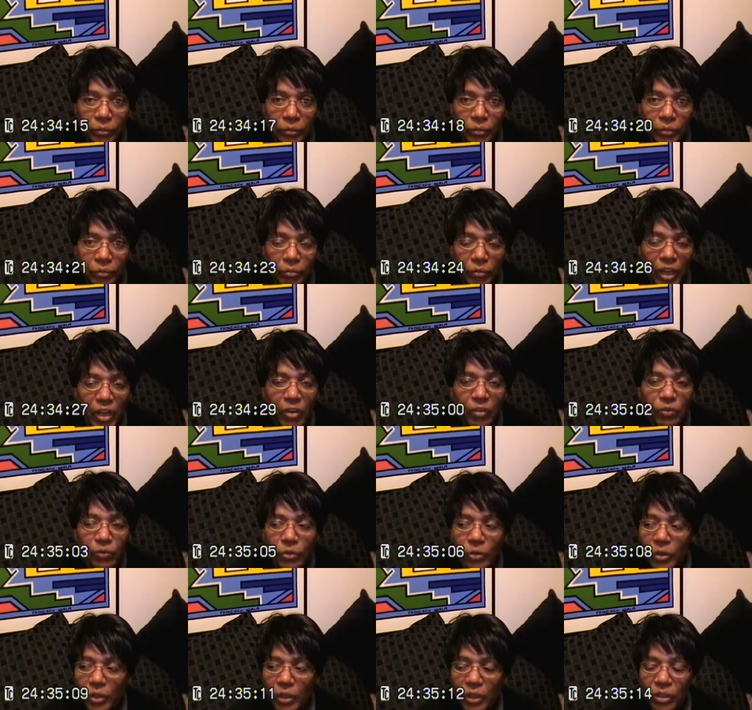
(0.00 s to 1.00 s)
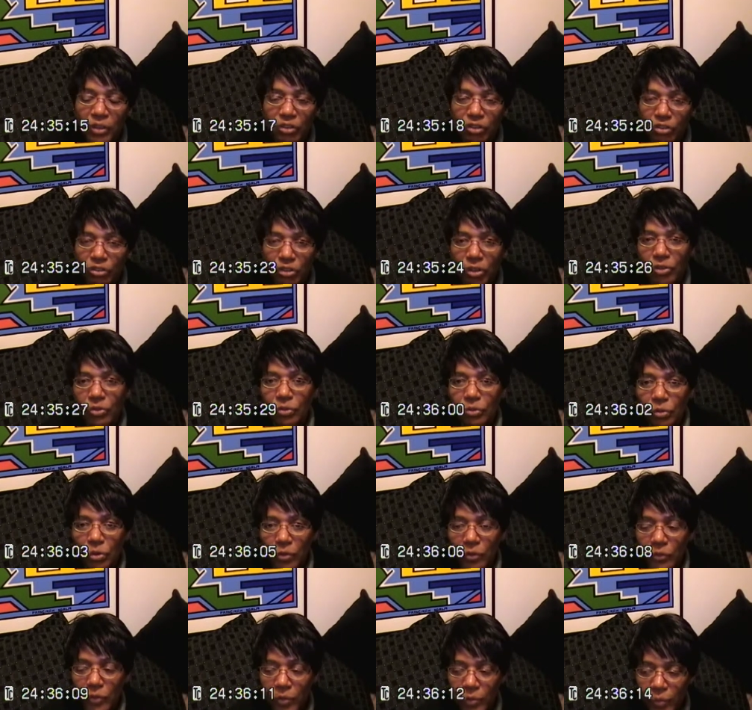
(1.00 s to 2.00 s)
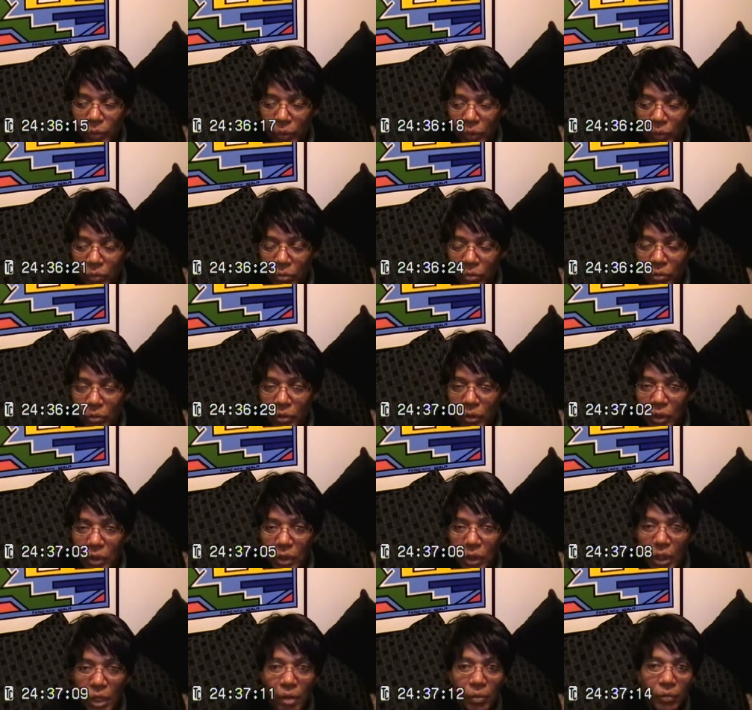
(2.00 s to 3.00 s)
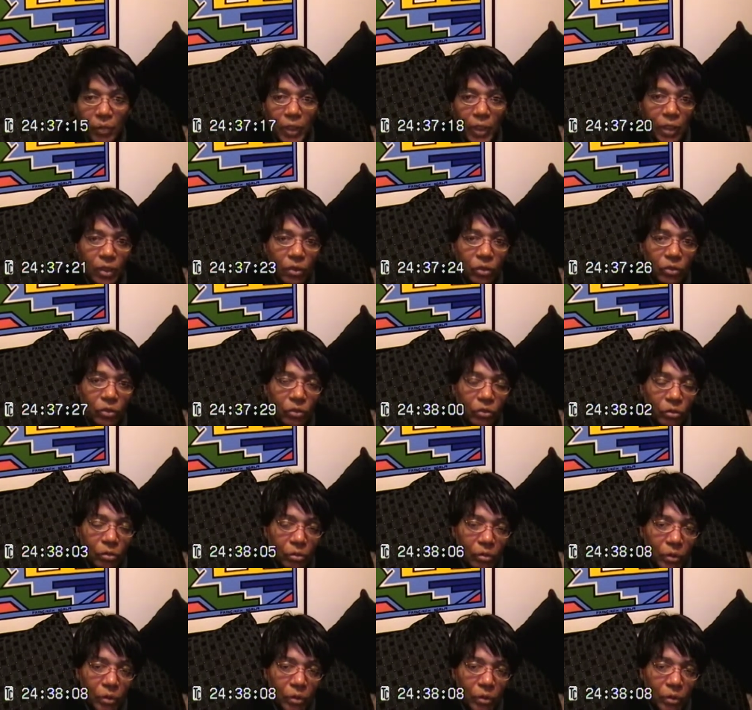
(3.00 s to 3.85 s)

Metaphorically, just off the boat, come and destroy.